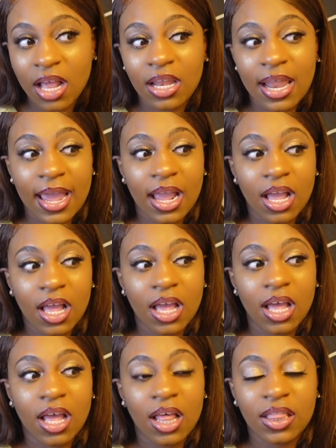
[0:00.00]
Like,
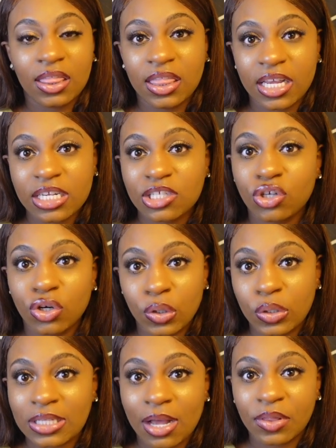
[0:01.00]
there's
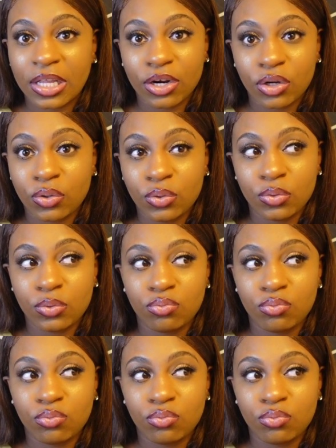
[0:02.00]
girls out there who